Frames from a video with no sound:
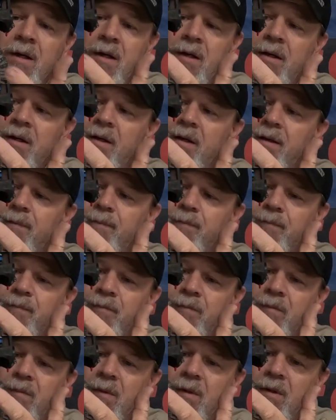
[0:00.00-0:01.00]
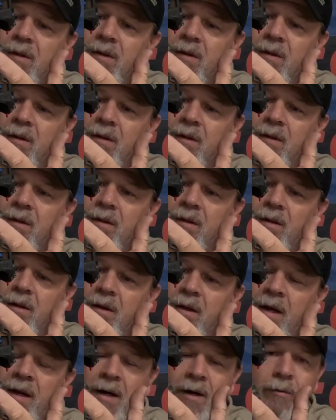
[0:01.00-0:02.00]

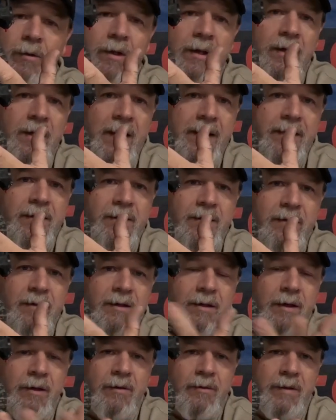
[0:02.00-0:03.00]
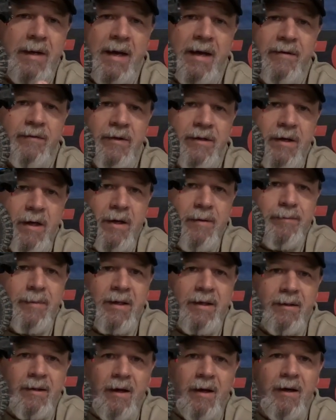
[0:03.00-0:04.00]
And I really like, you know, having a
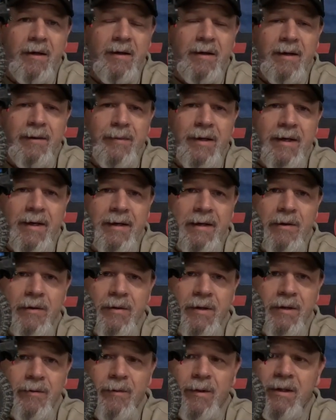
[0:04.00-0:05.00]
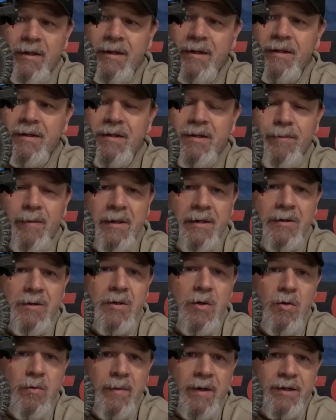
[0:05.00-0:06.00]
bead lock. I mean, I don't really need to spend
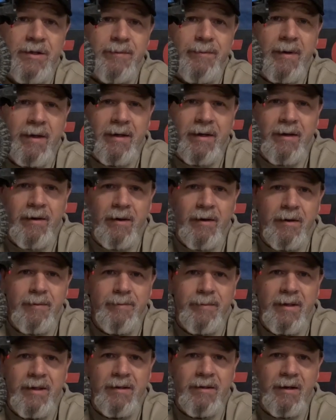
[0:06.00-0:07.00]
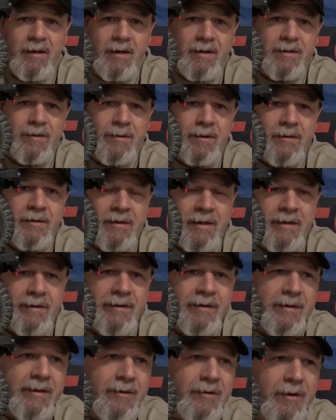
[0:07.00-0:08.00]
too much money on bead locks, because
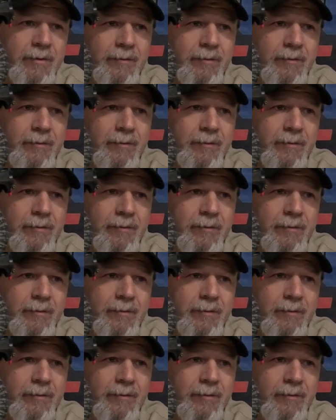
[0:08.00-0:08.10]
I think